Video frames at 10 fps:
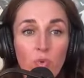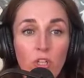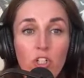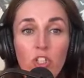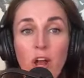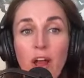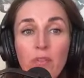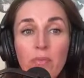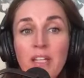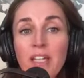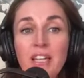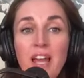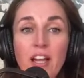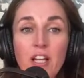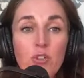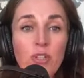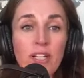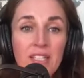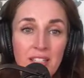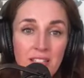where your child may need extra
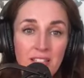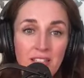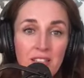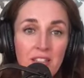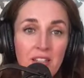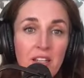assistance.